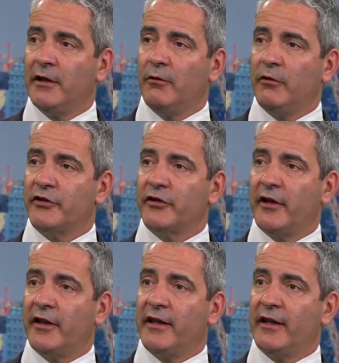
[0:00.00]
which
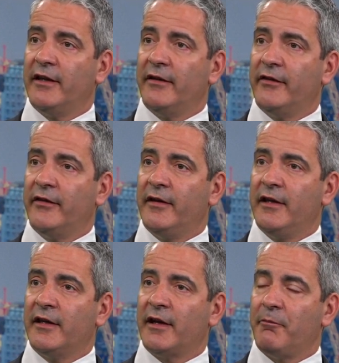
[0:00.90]
I think is
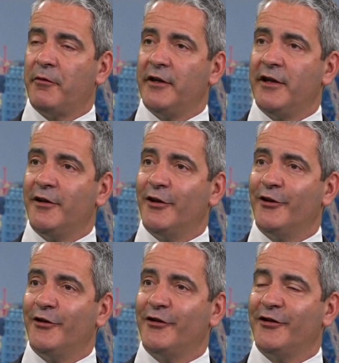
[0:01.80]
the company that
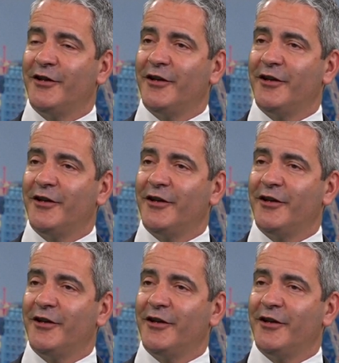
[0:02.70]
has